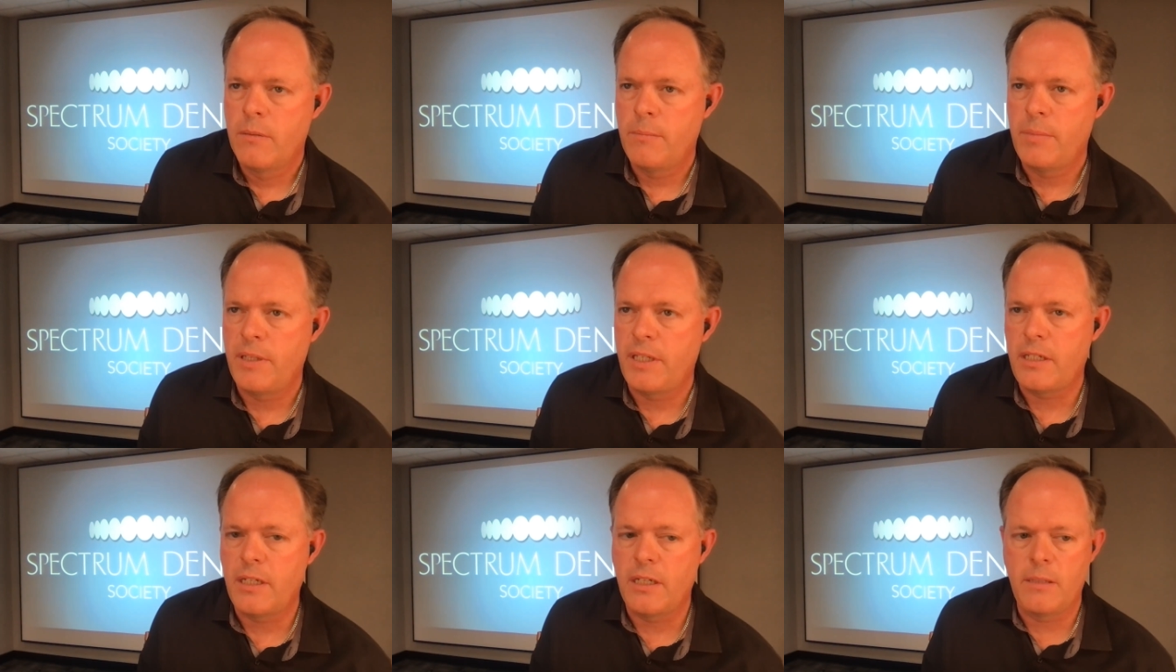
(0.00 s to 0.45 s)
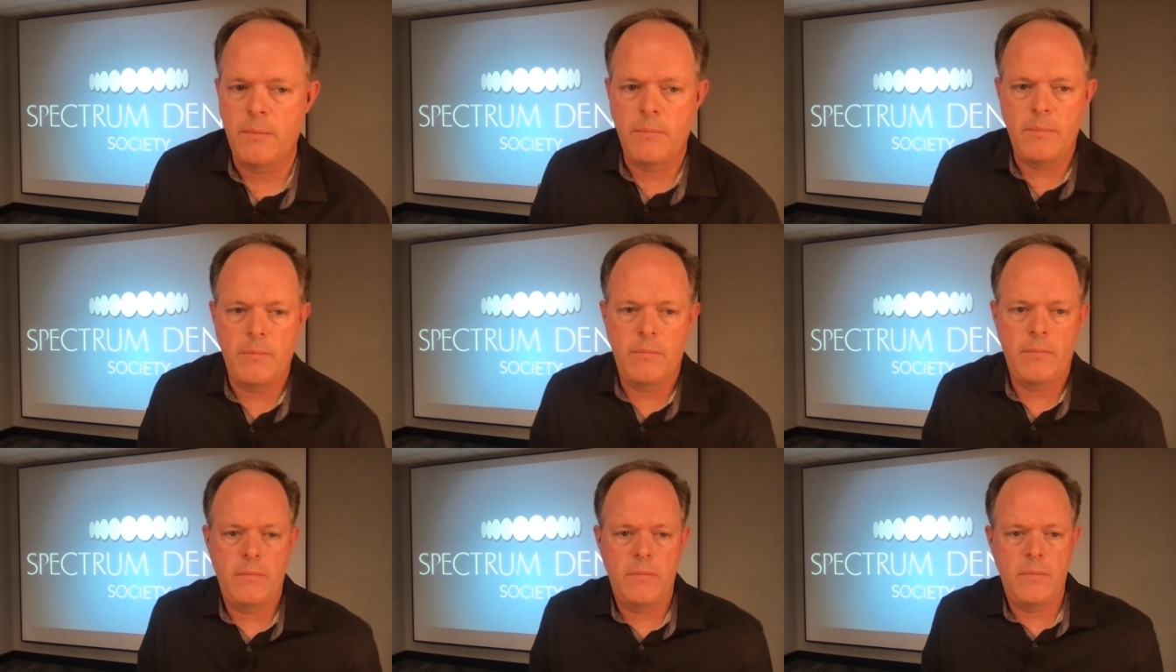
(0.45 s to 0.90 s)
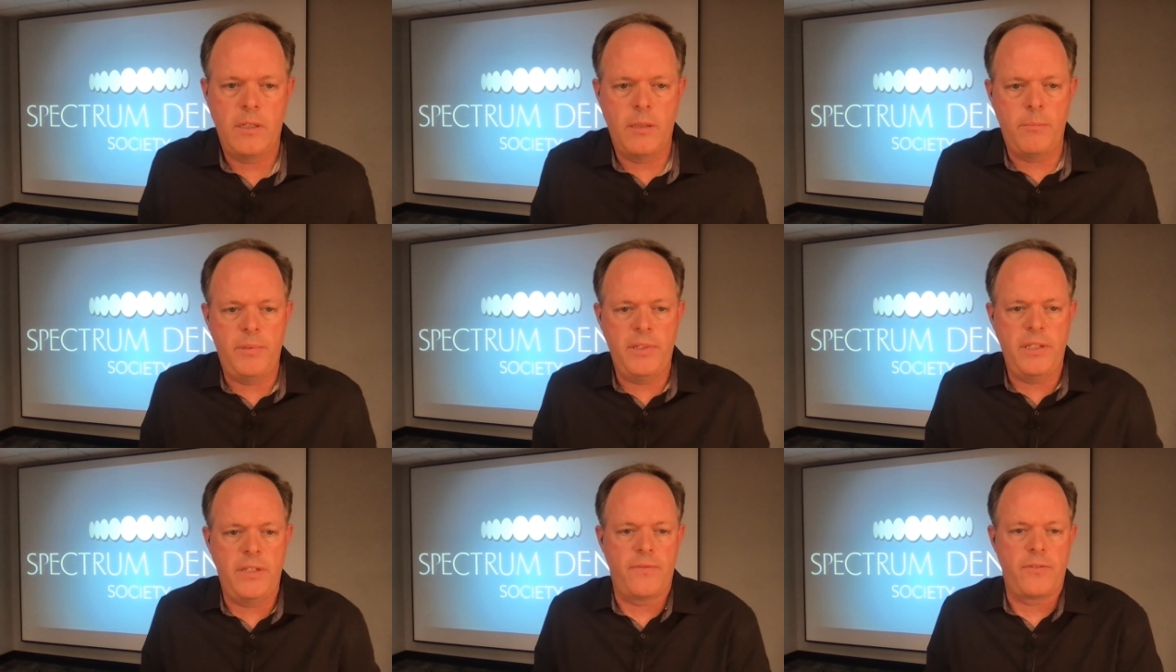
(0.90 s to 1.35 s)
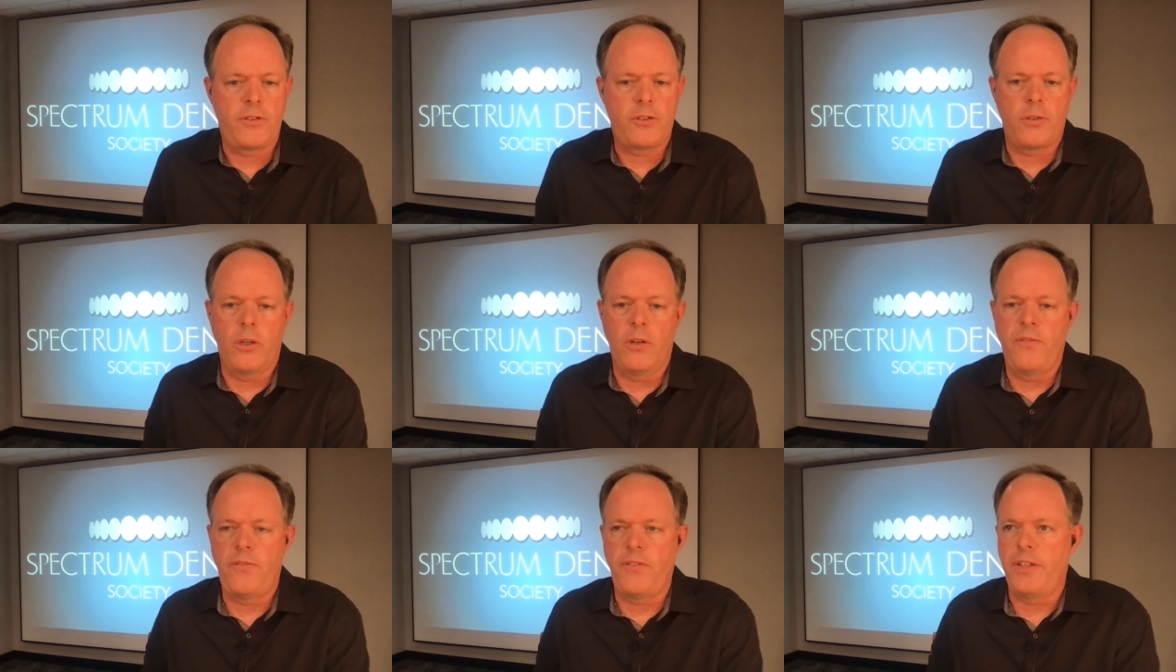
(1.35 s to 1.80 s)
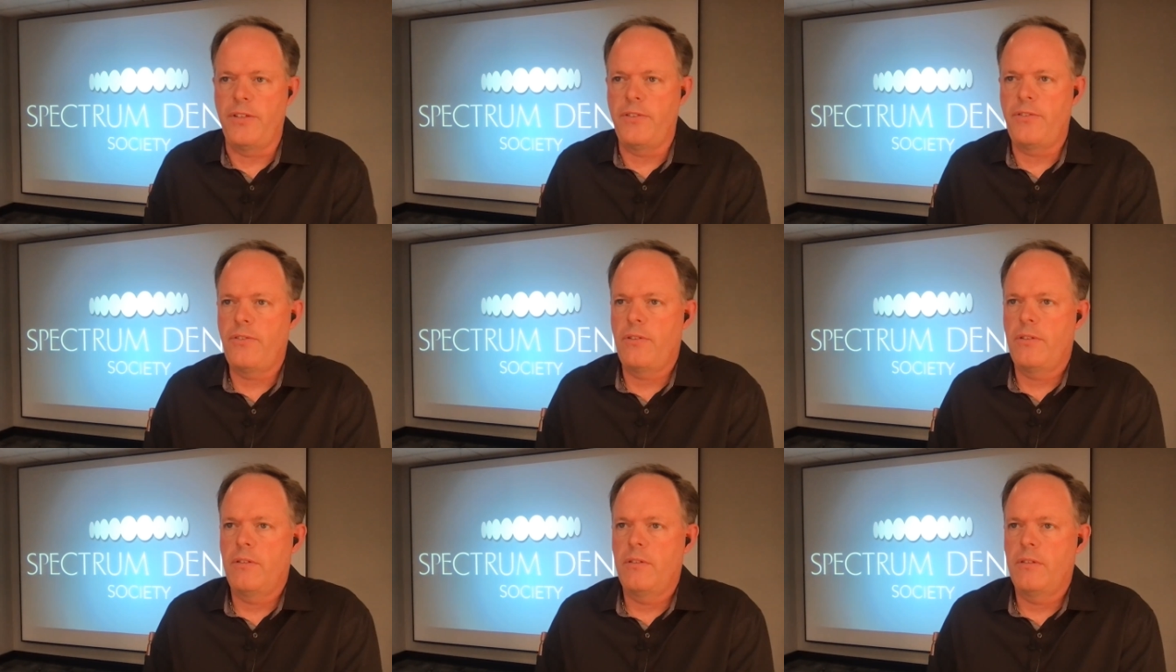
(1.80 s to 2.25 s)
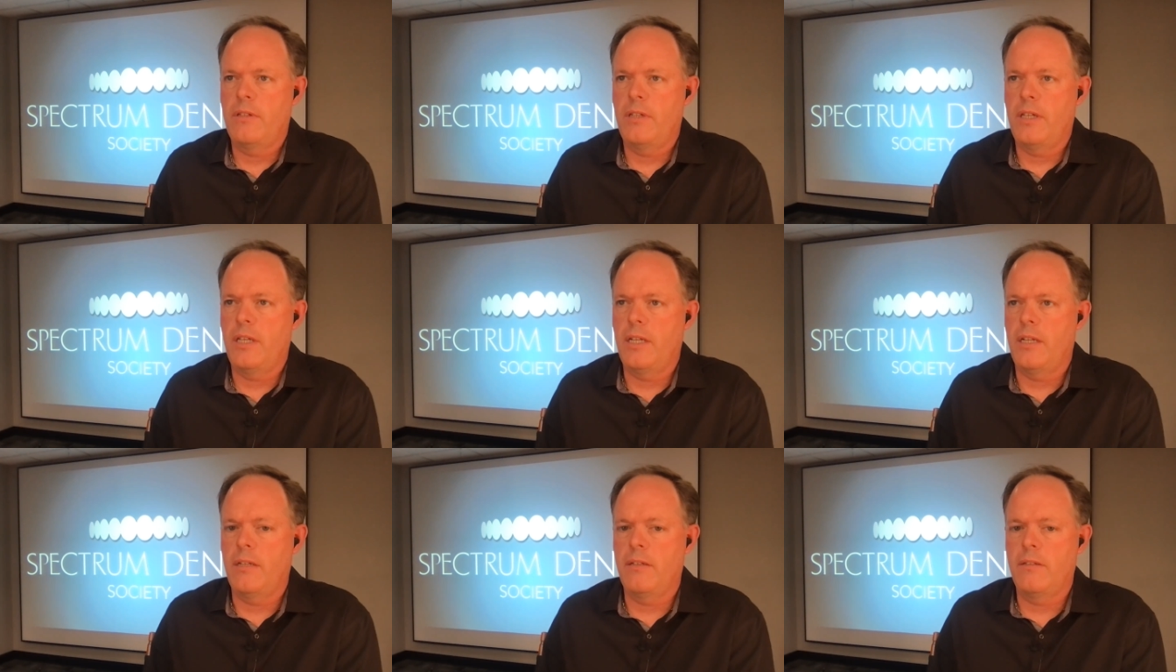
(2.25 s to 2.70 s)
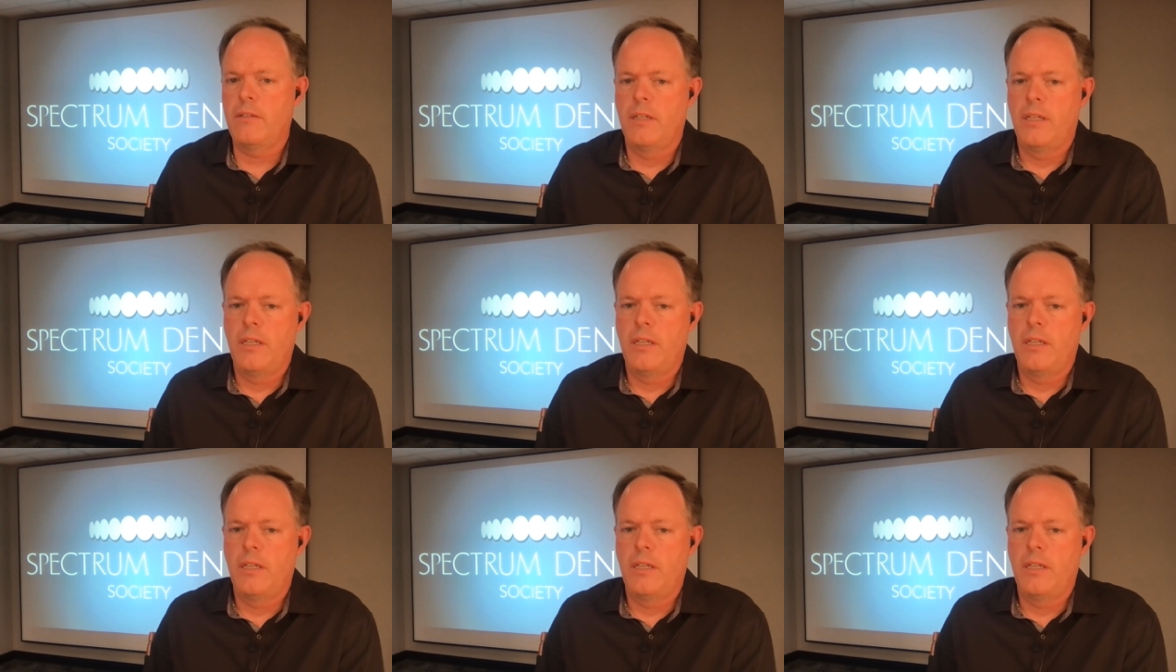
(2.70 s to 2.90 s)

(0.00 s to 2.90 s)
become a bit of trophies, and